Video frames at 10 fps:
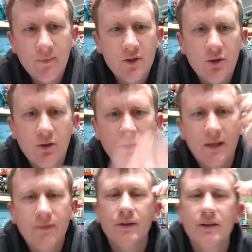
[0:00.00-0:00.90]
So you got
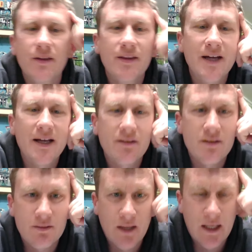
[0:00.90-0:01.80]
given that
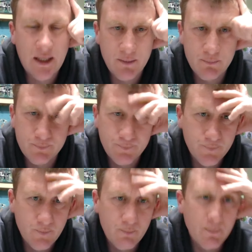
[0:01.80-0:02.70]

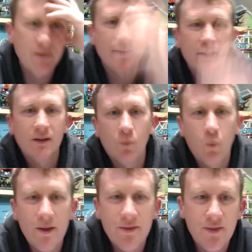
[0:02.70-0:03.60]
minifigure
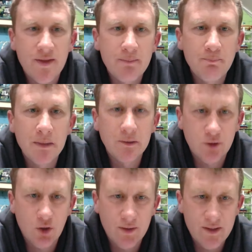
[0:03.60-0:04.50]
with the
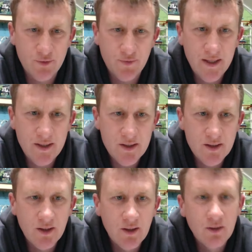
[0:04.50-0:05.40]
milk on his face.
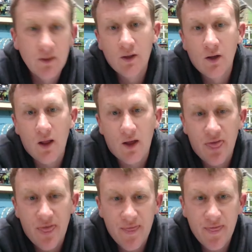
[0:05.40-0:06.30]

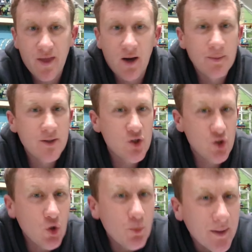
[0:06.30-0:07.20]
I'm
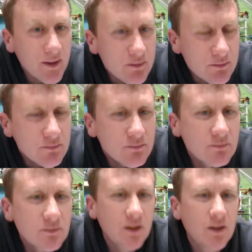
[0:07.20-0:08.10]
assuming
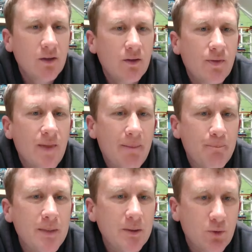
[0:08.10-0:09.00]
that
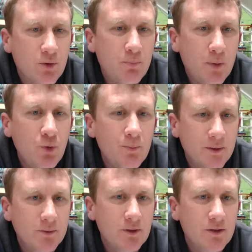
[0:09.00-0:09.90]
milk, the blue
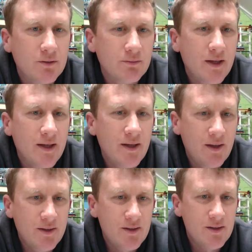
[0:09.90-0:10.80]
milk,
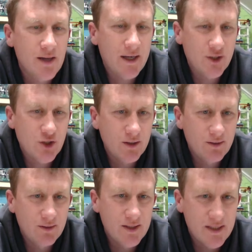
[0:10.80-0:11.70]
is actually
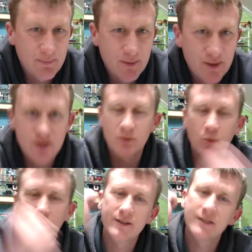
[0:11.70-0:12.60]
similar to
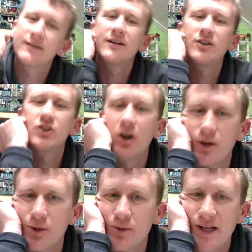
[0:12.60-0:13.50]
what is in the
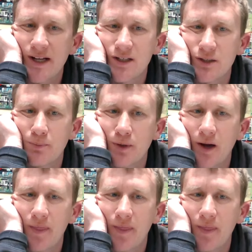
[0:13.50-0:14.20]
Ninjago sets, but